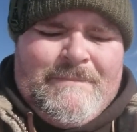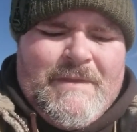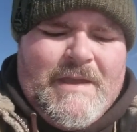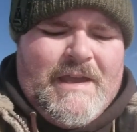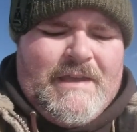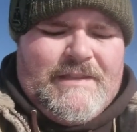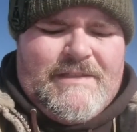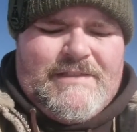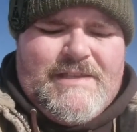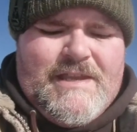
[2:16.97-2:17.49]

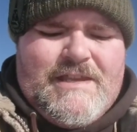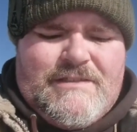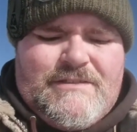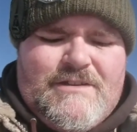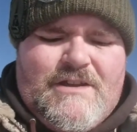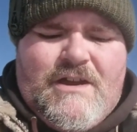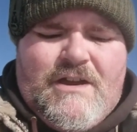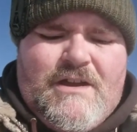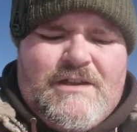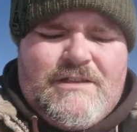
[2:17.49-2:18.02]
Uh, this has
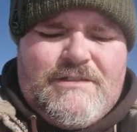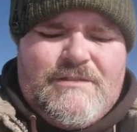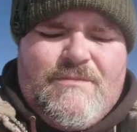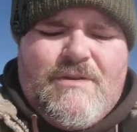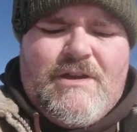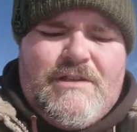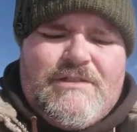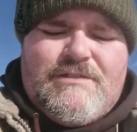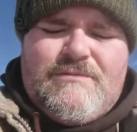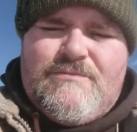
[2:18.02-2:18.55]
an awesome,
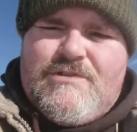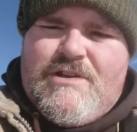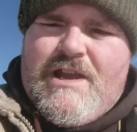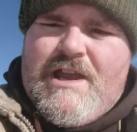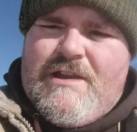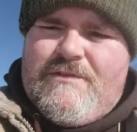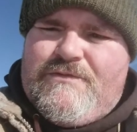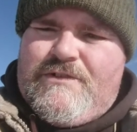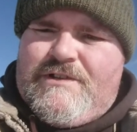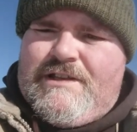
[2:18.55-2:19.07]
awesome
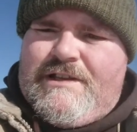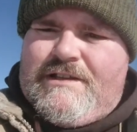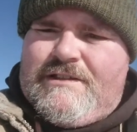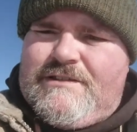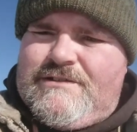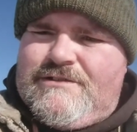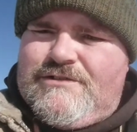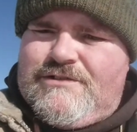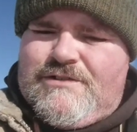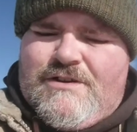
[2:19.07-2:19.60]
draft for like a
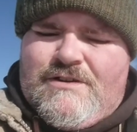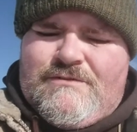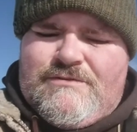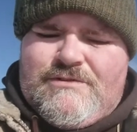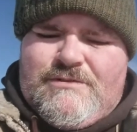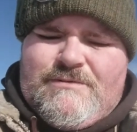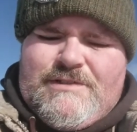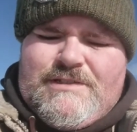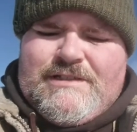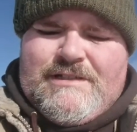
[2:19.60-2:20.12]
little stove.
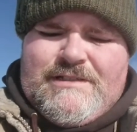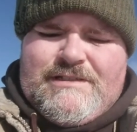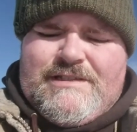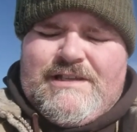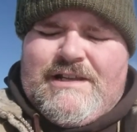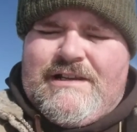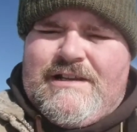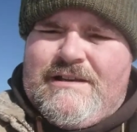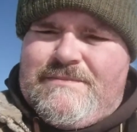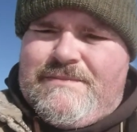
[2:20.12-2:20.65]
So I'm just going to
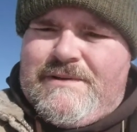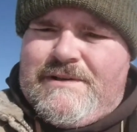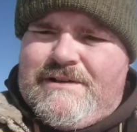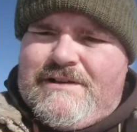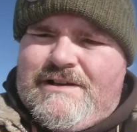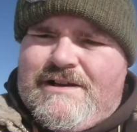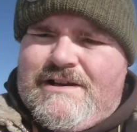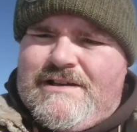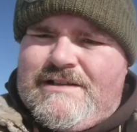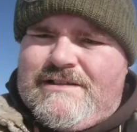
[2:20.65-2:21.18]
set it up here,
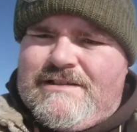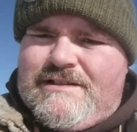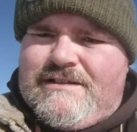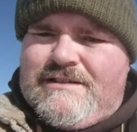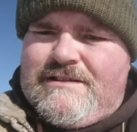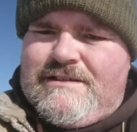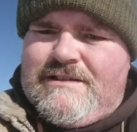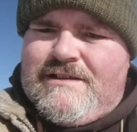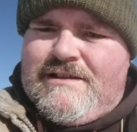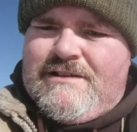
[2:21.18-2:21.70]
guys,
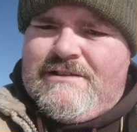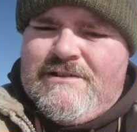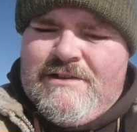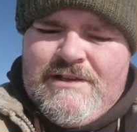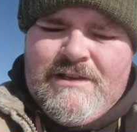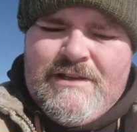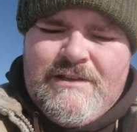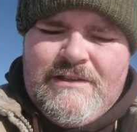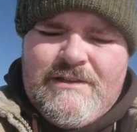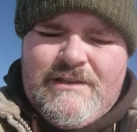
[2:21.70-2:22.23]
and uh,
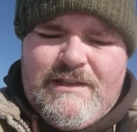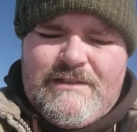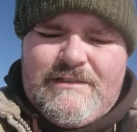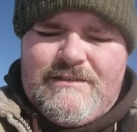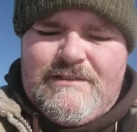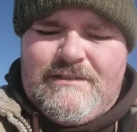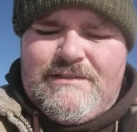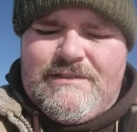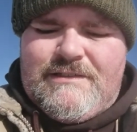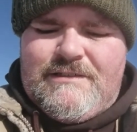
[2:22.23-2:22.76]

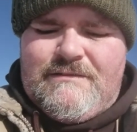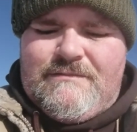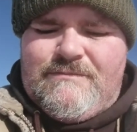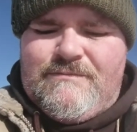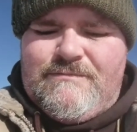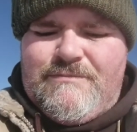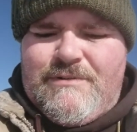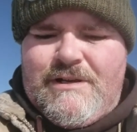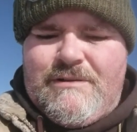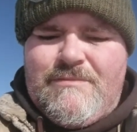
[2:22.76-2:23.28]
and uh,
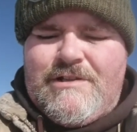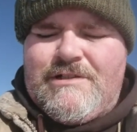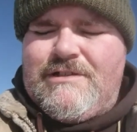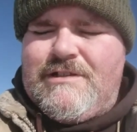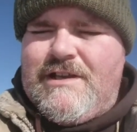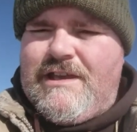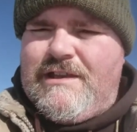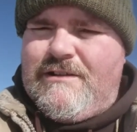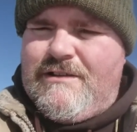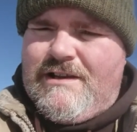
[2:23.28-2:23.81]
pretty much
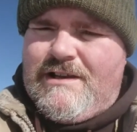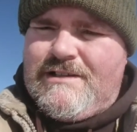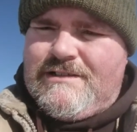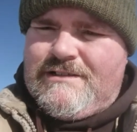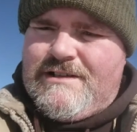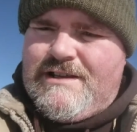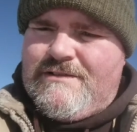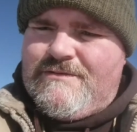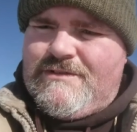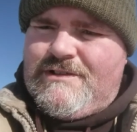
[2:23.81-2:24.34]
yeah, you guys
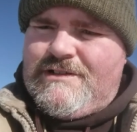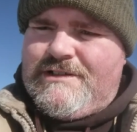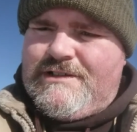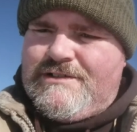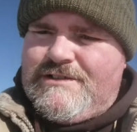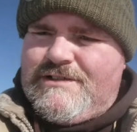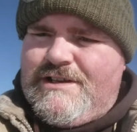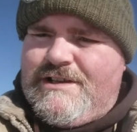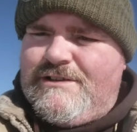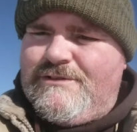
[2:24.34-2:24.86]
can have a look
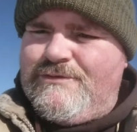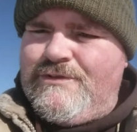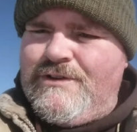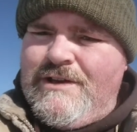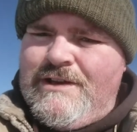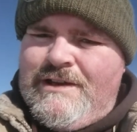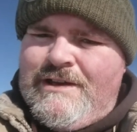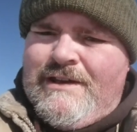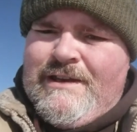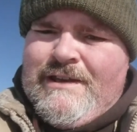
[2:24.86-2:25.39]
yourself
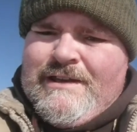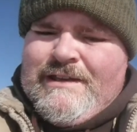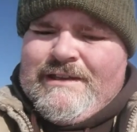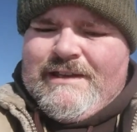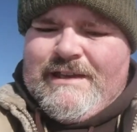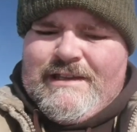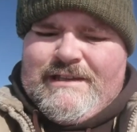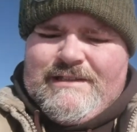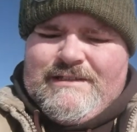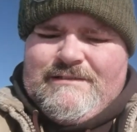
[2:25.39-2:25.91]

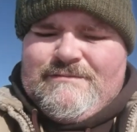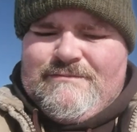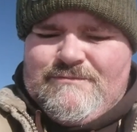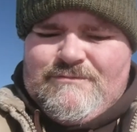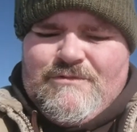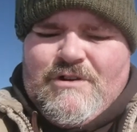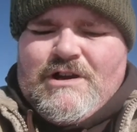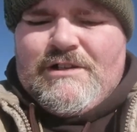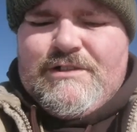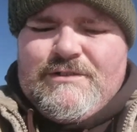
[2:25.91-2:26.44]

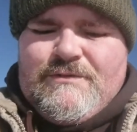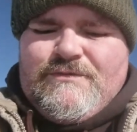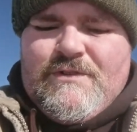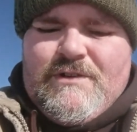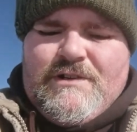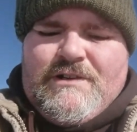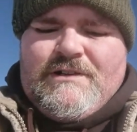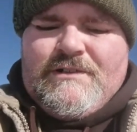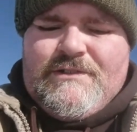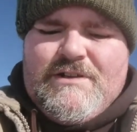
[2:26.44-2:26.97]
and watch it
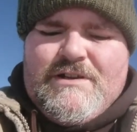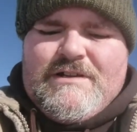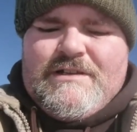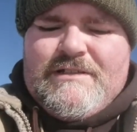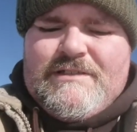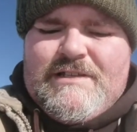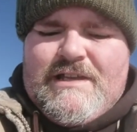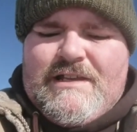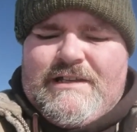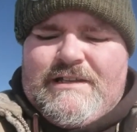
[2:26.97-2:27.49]
for 30
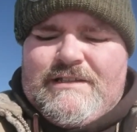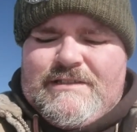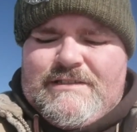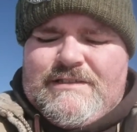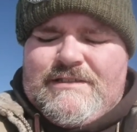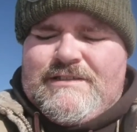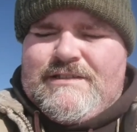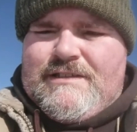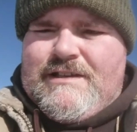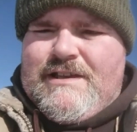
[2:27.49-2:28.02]
seconds
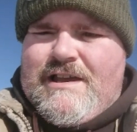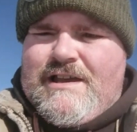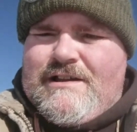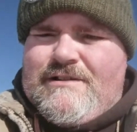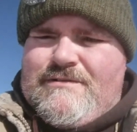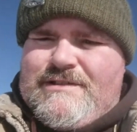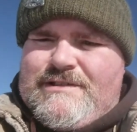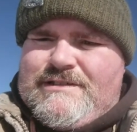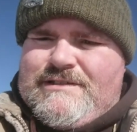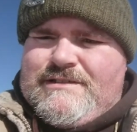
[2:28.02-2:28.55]
and see
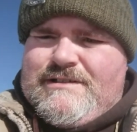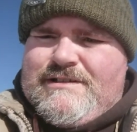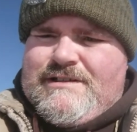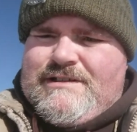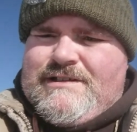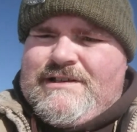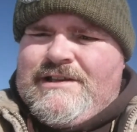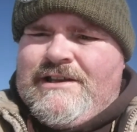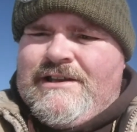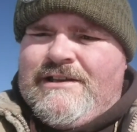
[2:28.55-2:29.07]
how it
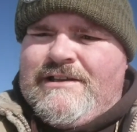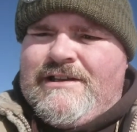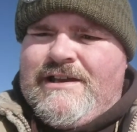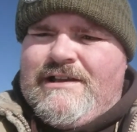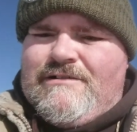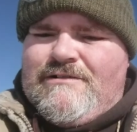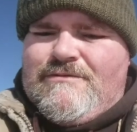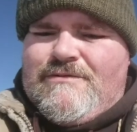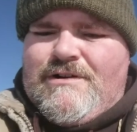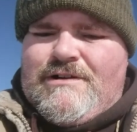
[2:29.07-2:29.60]
uh,
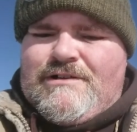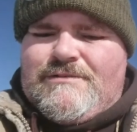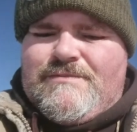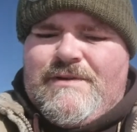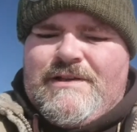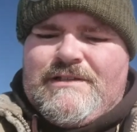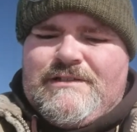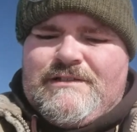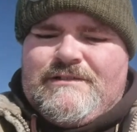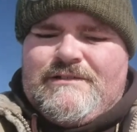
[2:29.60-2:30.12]
how it works,
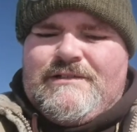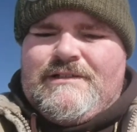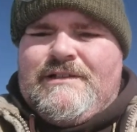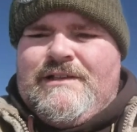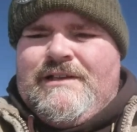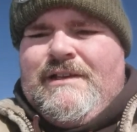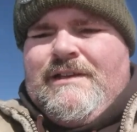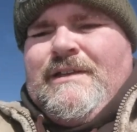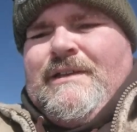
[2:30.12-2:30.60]
basically.